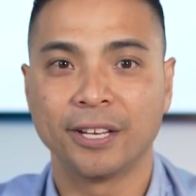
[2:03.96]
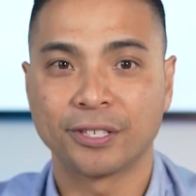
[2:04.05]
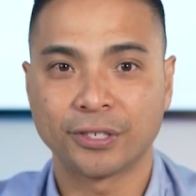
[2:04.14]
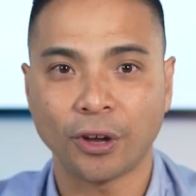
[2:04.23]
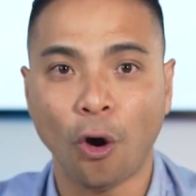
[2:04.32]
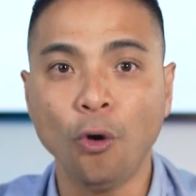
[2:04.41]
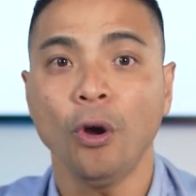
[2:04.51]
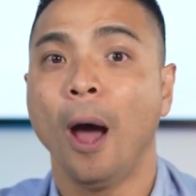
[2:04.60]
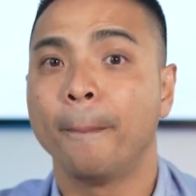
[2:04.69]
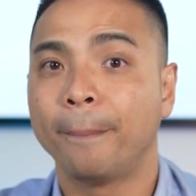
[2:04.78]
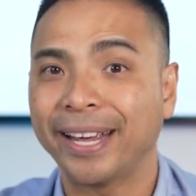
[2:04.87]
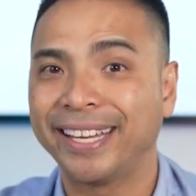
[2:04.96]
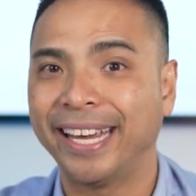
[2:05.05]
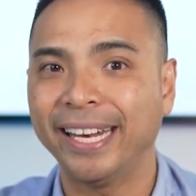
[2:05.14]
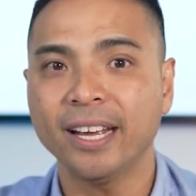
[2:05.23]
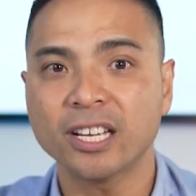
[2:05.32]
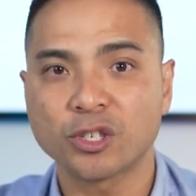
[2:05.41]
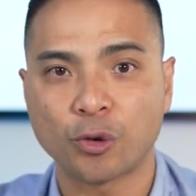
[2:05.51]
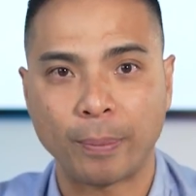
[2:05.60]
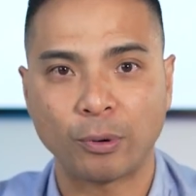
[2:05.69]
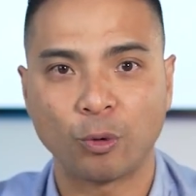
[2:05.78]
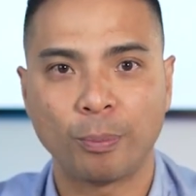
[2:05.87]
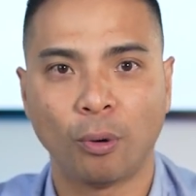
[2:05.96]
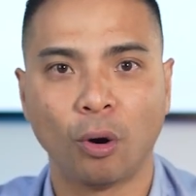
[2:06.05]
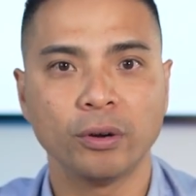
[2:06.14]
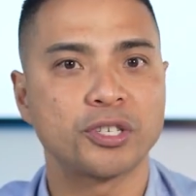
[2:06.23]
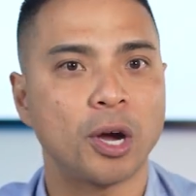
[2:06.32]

So, by getting a scrapping report